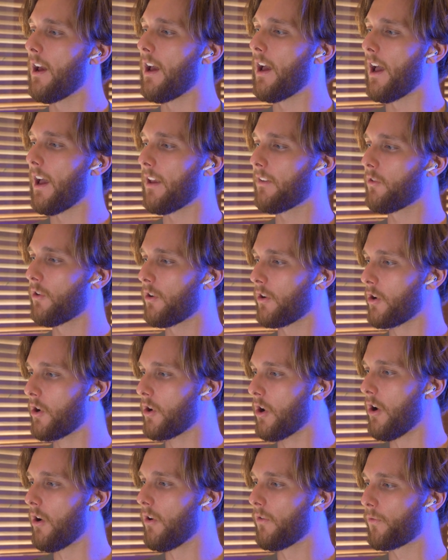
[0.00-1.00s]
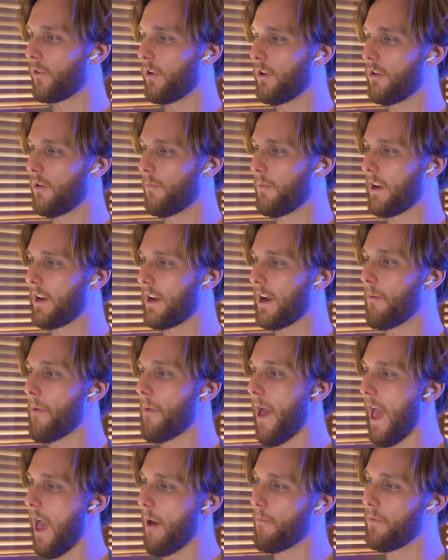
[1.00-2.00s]
as your goal for you to become
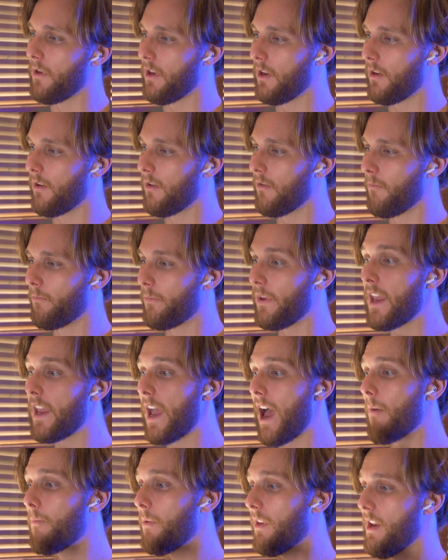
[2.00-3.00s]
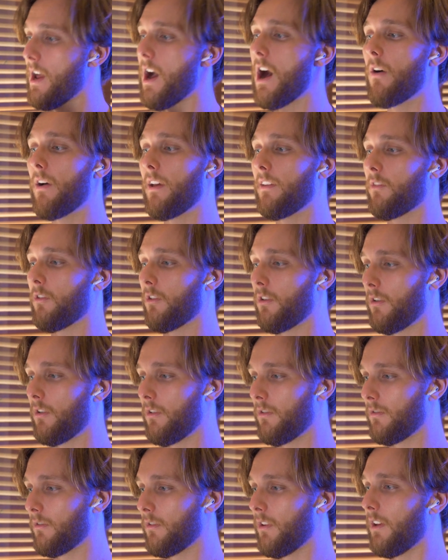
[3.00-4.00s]
happy. Be happy now as
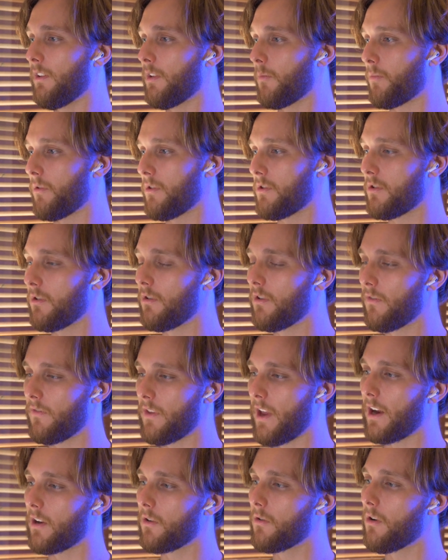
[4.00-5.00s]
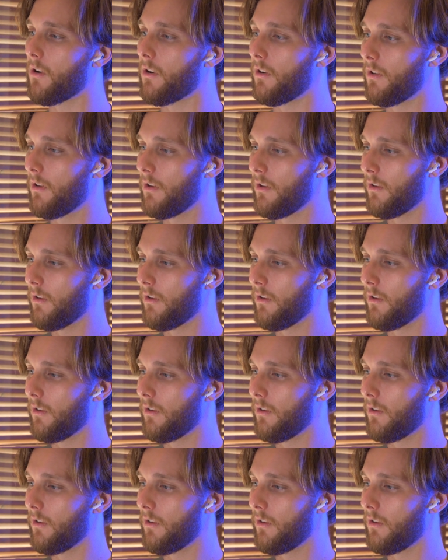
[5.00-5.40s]
you're in the pursuit of that goal.